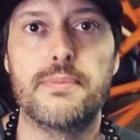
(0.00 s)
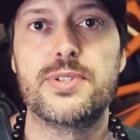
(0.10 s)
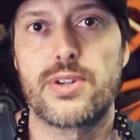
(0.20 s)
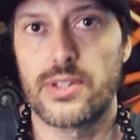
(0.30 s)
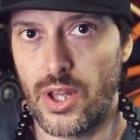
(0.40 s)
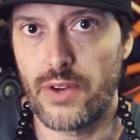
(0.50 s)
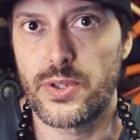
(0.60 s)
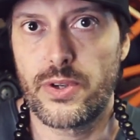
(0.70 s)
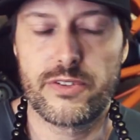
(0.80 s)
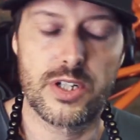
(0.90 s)
I'm sure a lot of
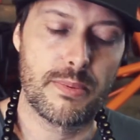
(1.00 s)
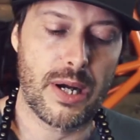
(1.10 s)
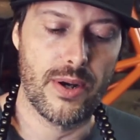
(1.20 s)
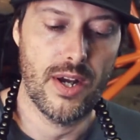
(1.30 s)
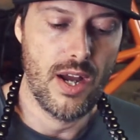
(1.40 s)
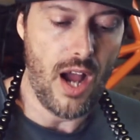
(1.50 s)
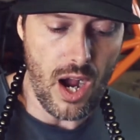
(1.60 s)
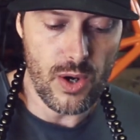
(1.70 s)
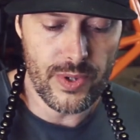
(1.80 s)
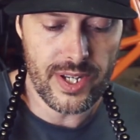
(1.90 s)
you have heard about
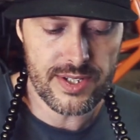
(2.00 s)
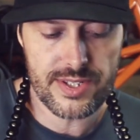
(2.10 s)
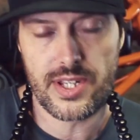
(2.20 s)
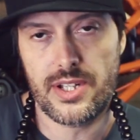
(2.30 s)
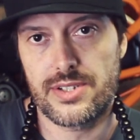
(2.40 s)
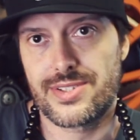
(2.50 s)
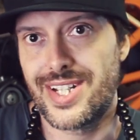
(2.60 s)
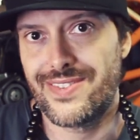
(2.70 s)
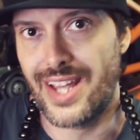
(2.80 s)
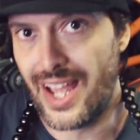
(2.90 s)
O-ring seals and
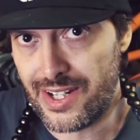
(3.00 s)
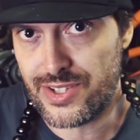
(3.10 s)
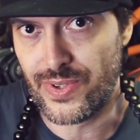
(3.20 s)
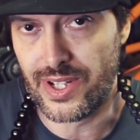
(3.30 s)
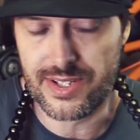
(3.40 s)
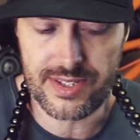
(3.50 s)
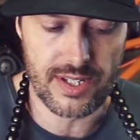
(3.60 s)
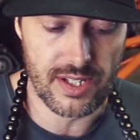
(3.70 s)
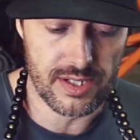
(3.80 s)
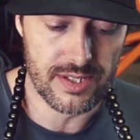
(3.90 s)
even X-ring
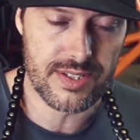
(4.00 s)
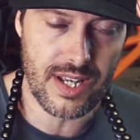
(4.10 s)
seals,